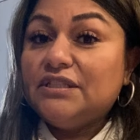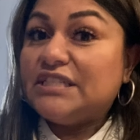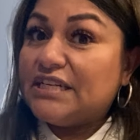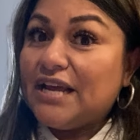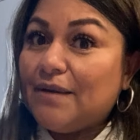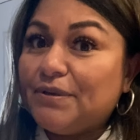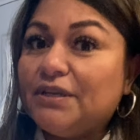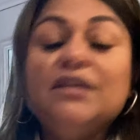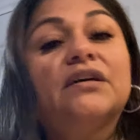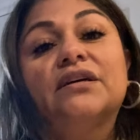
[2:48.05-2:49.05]
Didn't
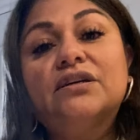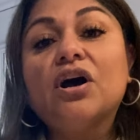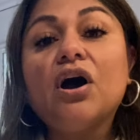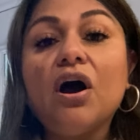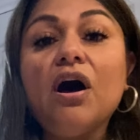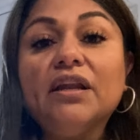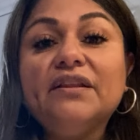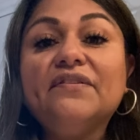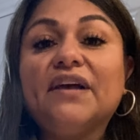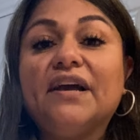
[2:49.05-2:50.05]
happen. All of
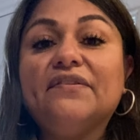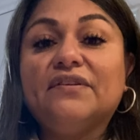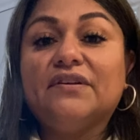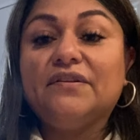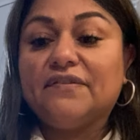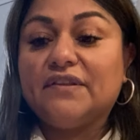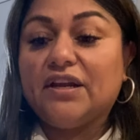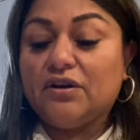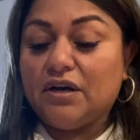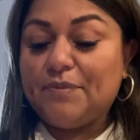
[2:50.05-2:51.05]
the sizes
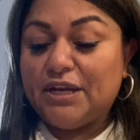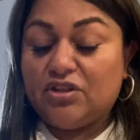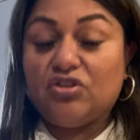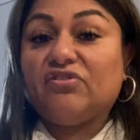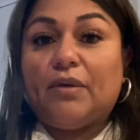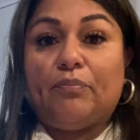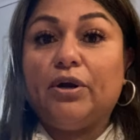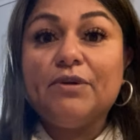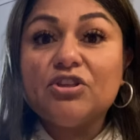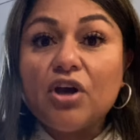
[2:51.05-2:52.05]
that are, just
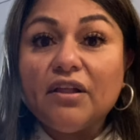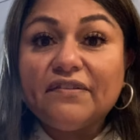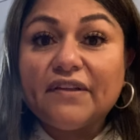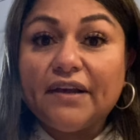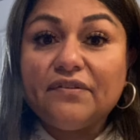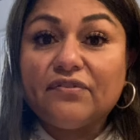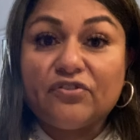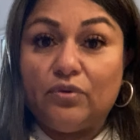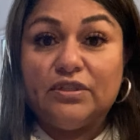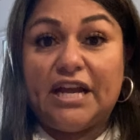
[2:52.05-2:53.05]
pretty much all the sizes
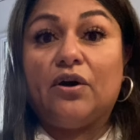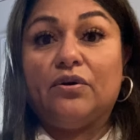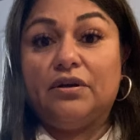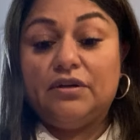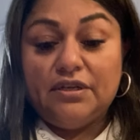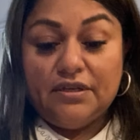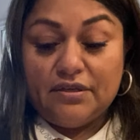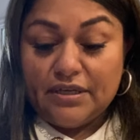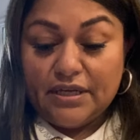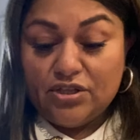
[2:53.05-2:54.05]
sold out.
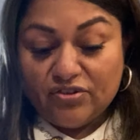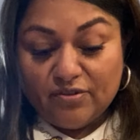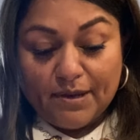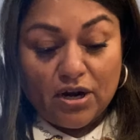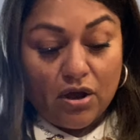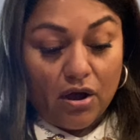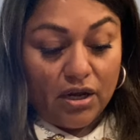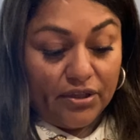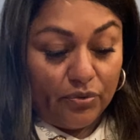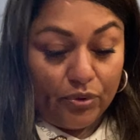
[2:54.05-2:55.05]
And just about
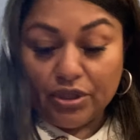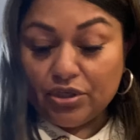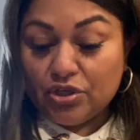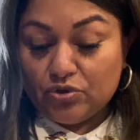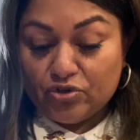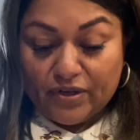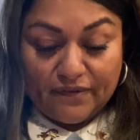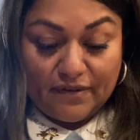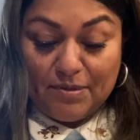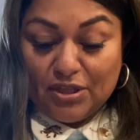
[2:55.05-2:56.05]
all of the really cute
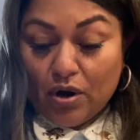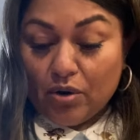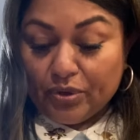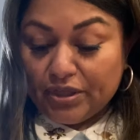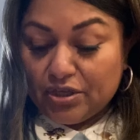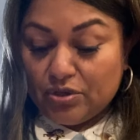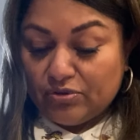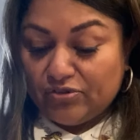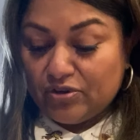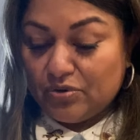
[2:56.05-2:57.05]
dresses. I mean, they're all really
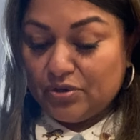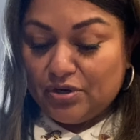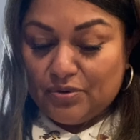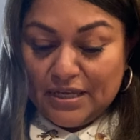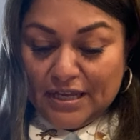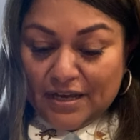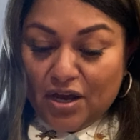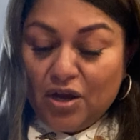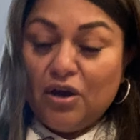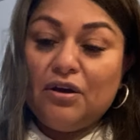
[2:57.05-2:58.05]
cute, so, you know.
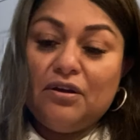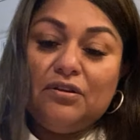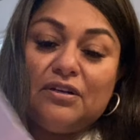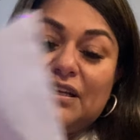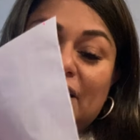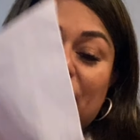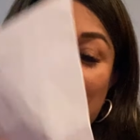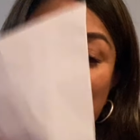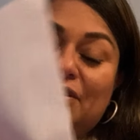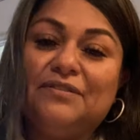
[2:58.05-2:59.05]
Aw, look,
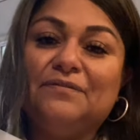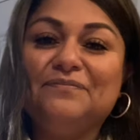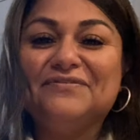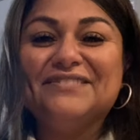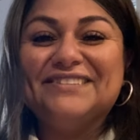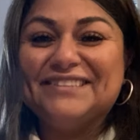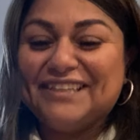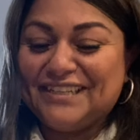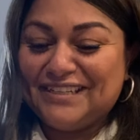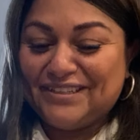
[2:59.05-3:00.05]
glitter.
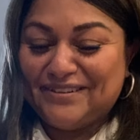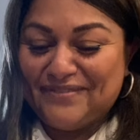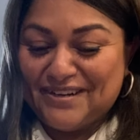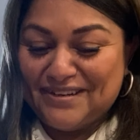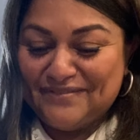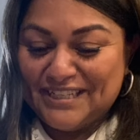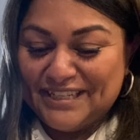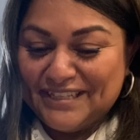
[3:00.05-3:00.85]
The glitter bombed.